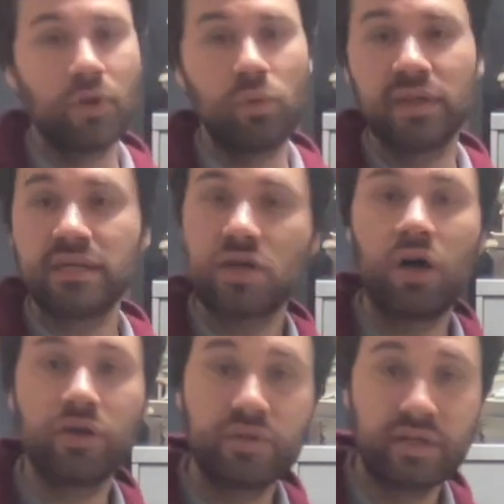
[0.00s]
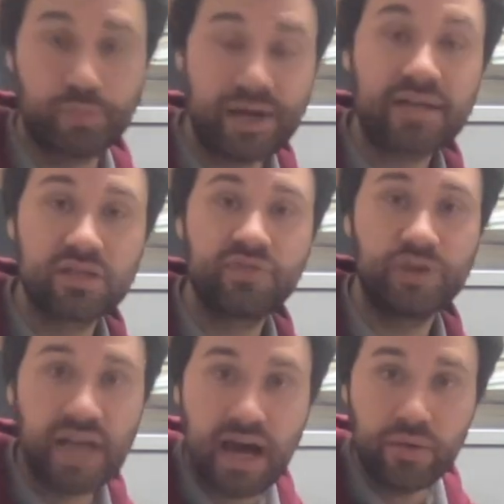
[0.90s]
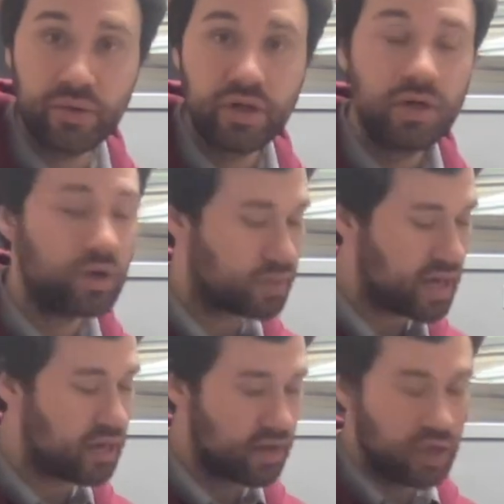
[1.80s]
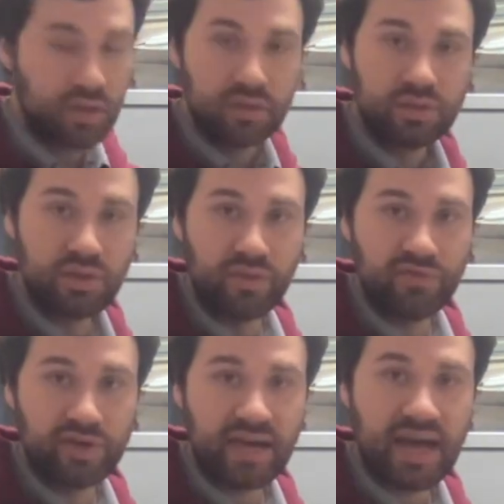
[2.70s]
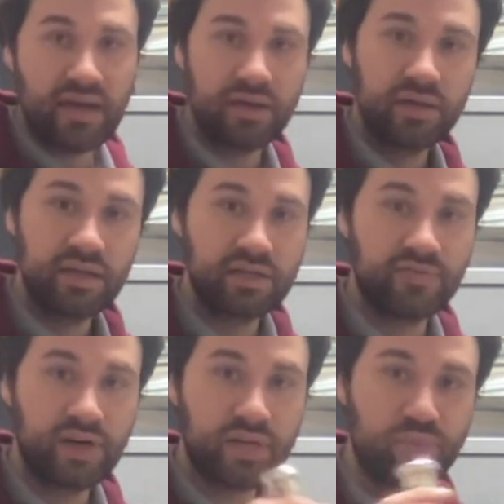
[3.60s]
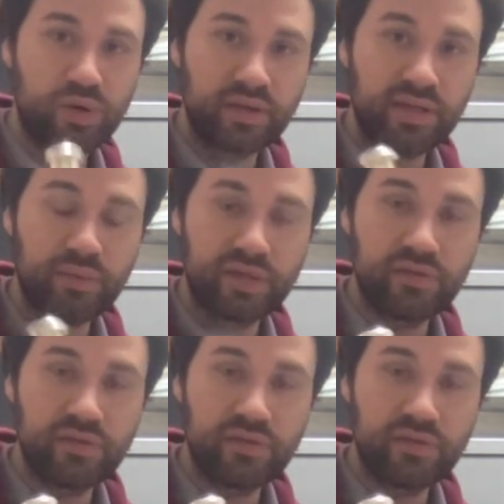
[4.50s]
Well, that's all you need to practice for now. Okay? Don't forget, it's very important that